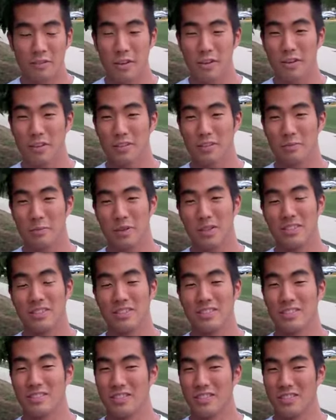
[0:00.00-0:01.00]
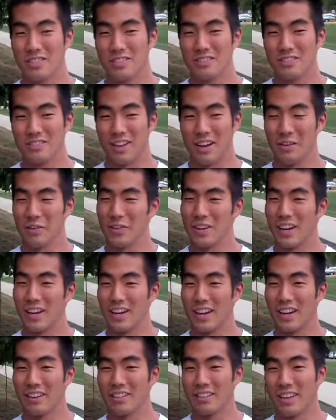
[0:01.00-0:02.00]
Focus this preseason, just everyone hanging
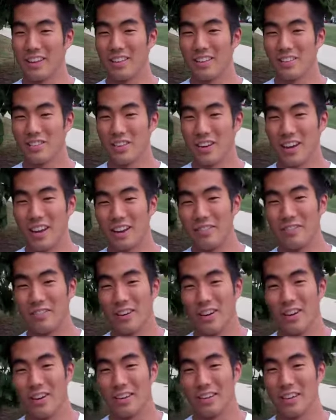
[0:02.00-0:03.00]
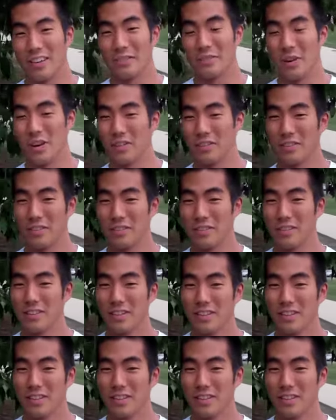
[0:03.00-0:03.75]
out together, trying to have fun, getting ready for